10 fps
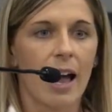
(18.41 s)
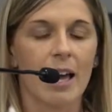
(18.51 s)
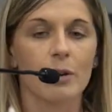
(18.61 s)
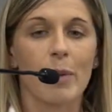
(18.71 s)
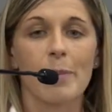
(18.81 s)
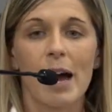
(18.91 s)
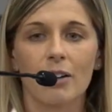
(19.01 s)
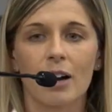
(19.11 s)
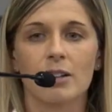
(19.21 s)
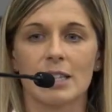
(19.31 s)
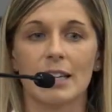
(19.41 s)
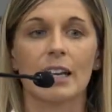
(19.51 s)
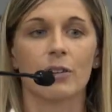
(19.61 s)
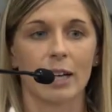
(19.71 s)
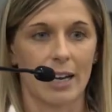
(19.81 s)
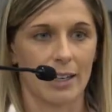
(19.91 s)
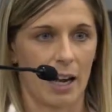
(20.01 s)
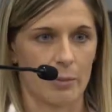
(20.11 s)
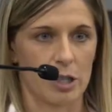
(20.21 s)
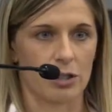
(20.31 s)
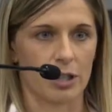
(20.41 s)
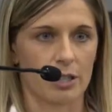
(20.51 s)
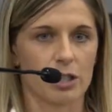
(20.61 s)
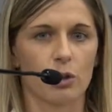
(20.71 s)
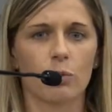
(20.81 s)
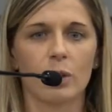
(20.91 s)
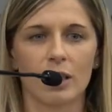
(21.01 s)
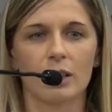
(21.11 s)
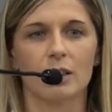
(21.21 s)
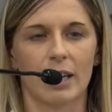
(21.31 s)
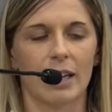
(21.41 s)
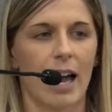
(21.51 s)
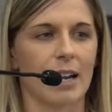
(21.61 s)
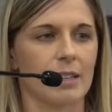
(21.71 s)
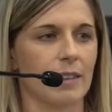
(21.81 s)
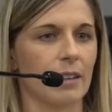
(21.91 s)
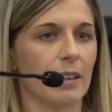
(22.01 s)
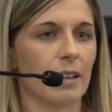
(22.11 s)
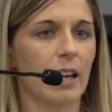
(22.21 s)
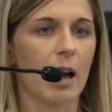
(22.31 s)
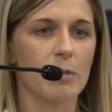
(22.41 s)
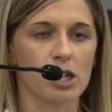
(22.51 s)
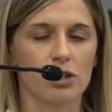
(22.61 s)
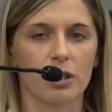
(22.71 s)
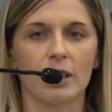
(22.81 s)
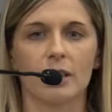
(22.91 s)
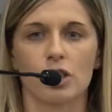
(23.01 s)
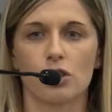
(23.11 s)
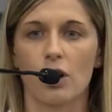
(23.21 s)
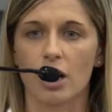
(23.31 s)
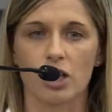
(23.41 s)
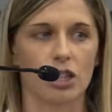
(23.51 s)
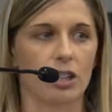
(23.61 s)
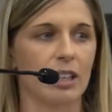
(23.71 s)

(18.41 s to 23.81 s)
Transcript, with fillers: and my background's in inorganic chemistry, so really looking at the chemistry, the structure,